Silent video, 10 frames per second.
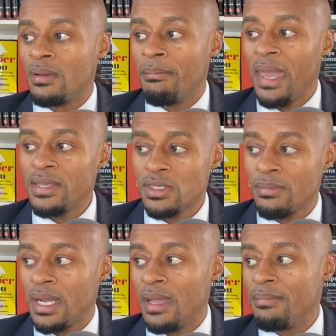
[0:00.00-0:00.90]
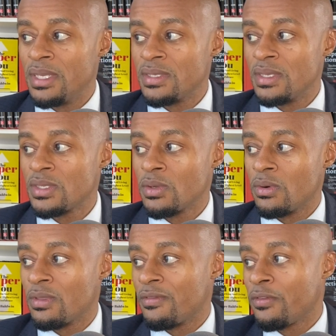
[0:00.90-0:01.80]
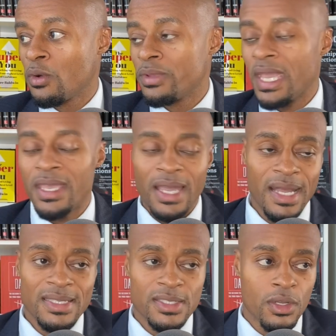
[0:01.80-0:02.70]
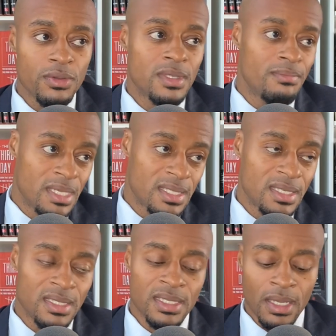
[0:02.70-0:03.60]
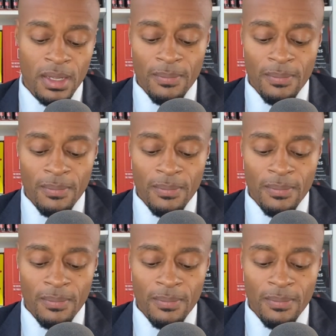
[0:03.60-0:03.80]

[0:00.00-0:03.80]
mastermind business or the full day consult business.